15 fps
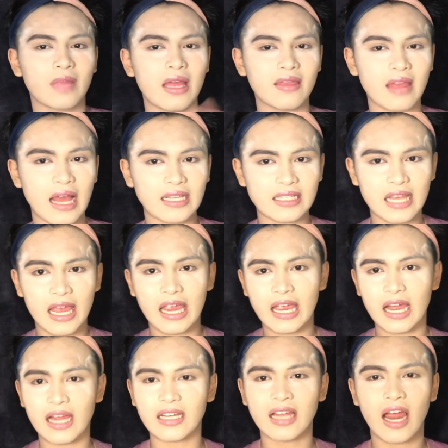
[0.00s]
and that's like
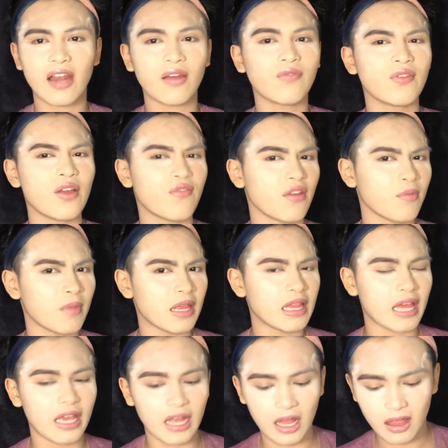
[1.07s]
kind of giving me
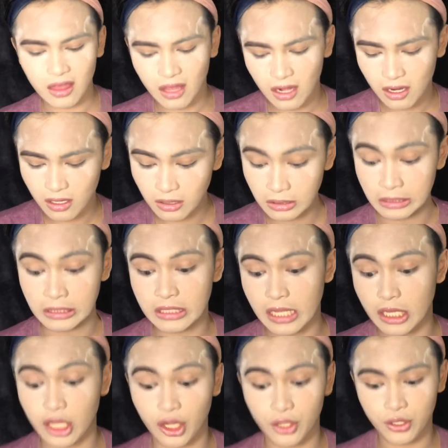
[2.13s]
like a little
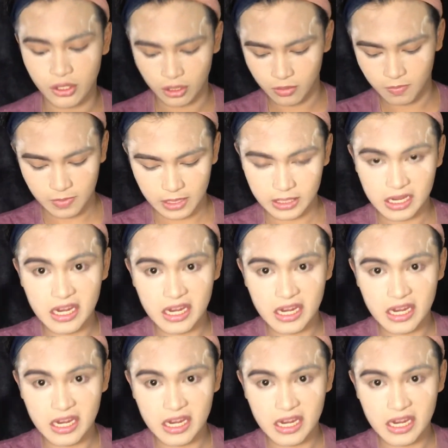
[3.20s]
like medium